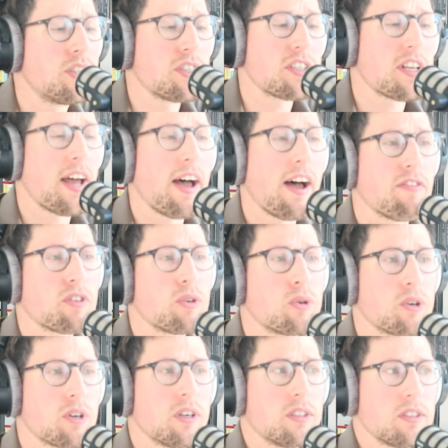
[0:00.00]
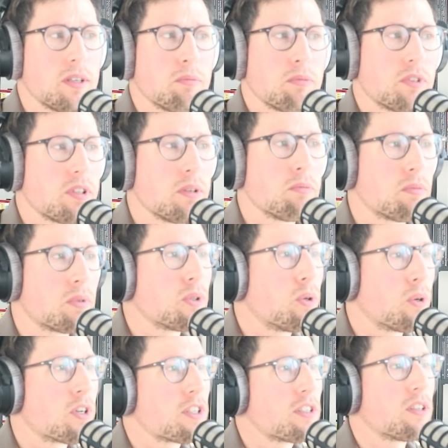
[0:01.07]
just to have some
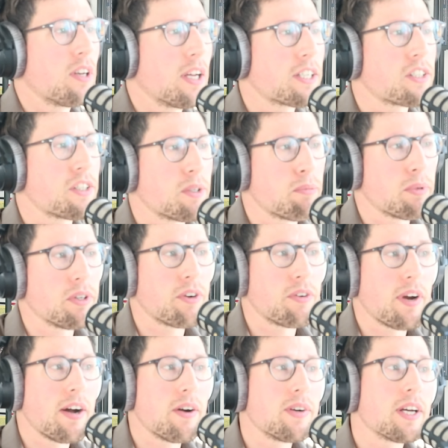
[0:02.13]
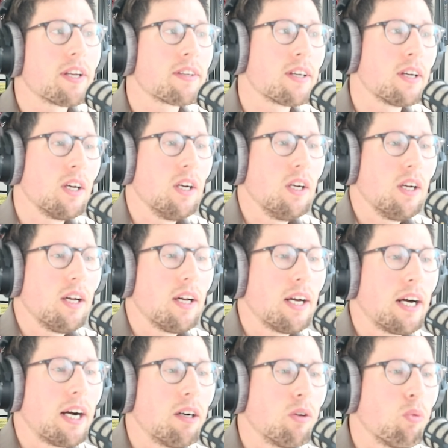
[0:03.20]
course or lecture built around it.
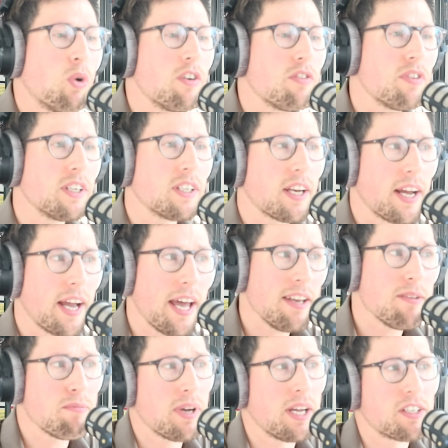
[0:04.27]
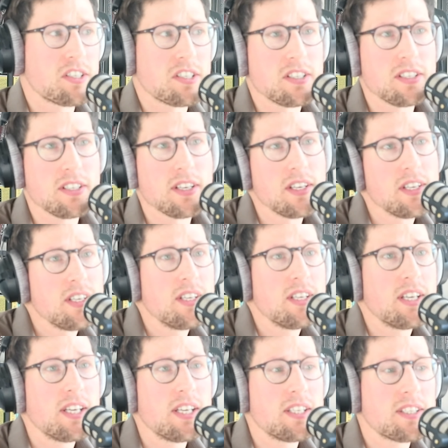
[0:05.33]
One thing that I hadn't mentioned
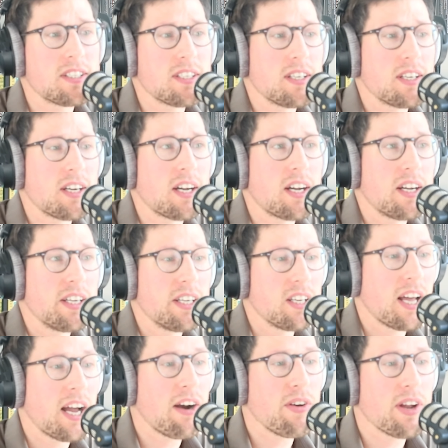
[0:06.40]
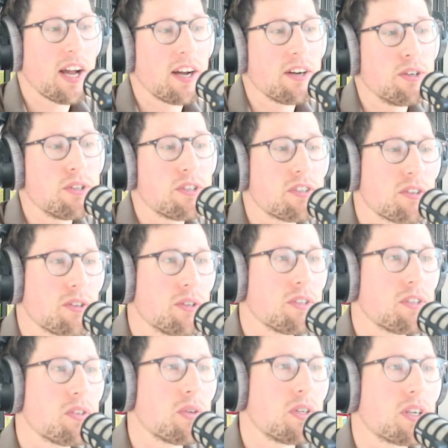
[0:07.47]
is Ilaria, who's
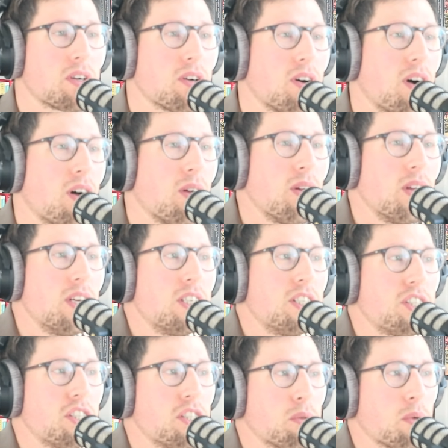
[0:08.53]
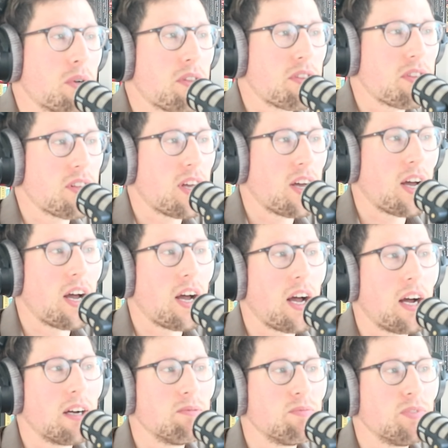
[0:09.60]
also in the call. She's doing
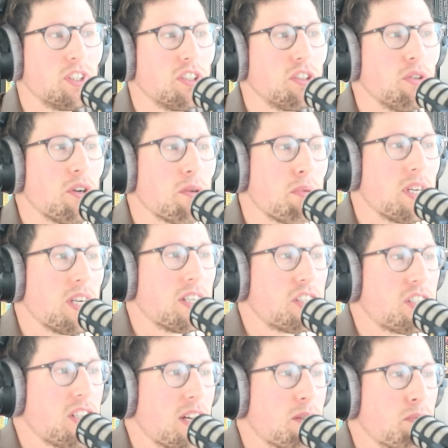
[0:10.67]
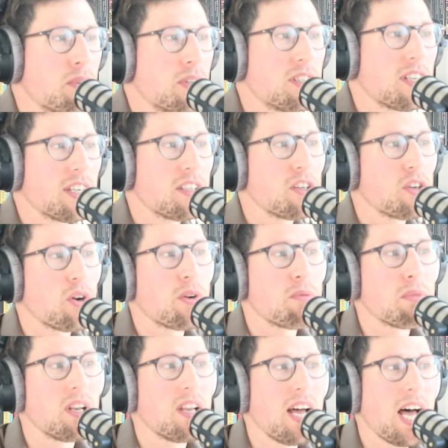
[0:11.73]
her PhD at
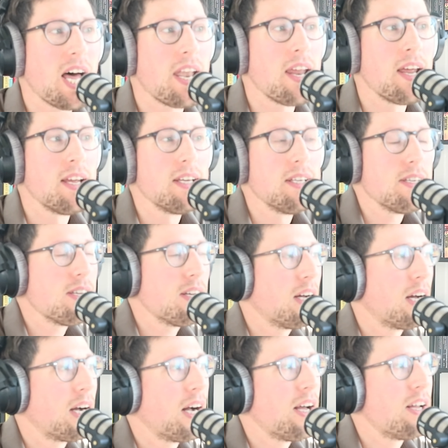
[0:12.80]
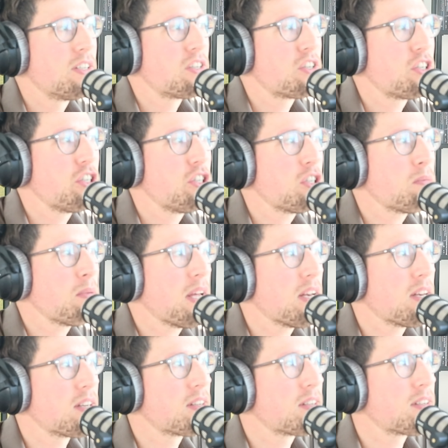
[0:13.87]
Politecnico in Milan, and she
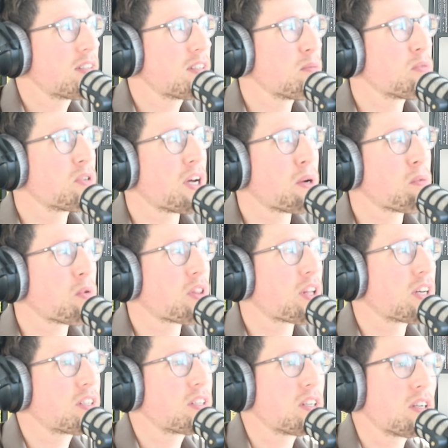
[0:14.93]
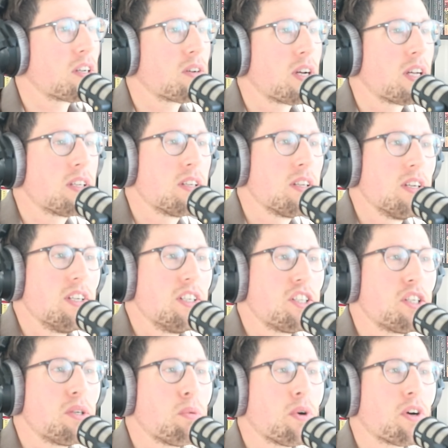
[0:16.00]
spent some time with us here, and
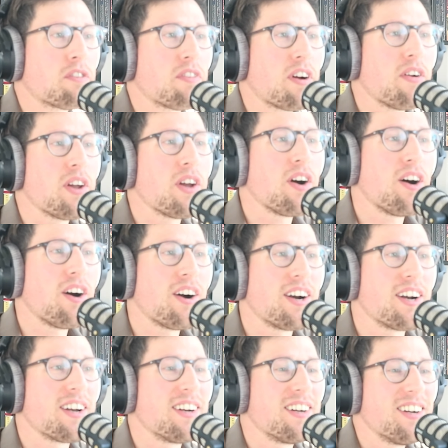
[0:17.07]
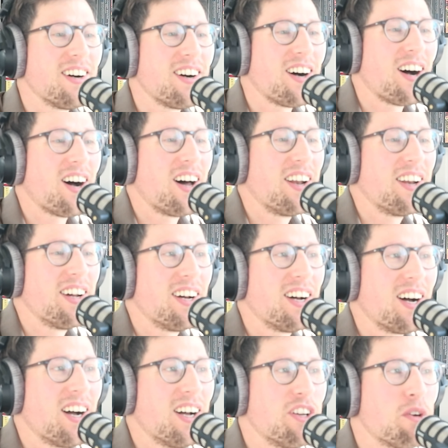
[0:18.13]
she worked very hard on
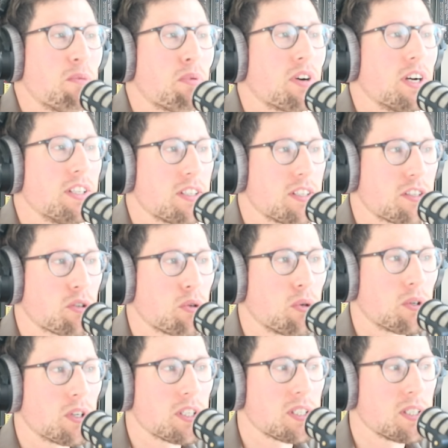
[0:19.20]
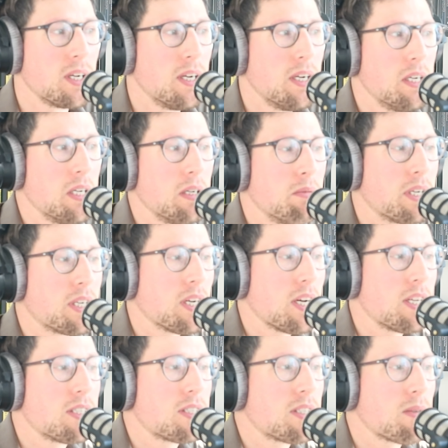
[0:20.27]
an apprentice course,
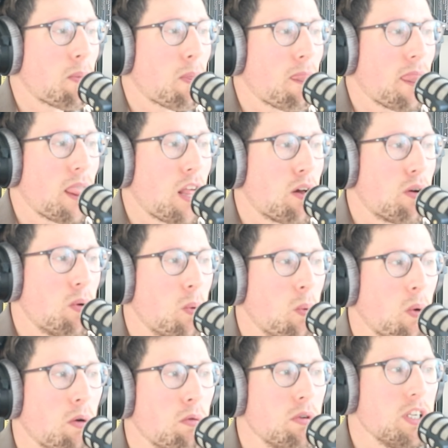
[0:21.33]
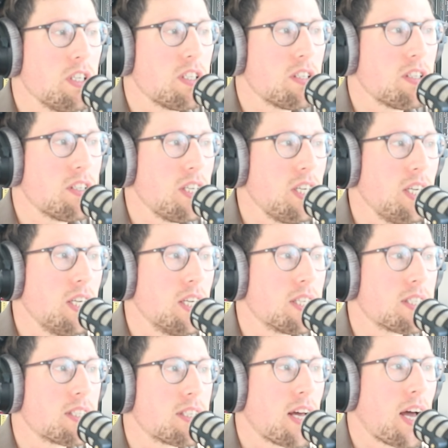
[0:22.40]
because what we see
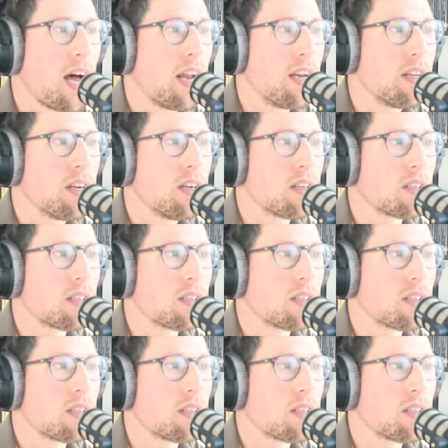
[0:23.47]
is that,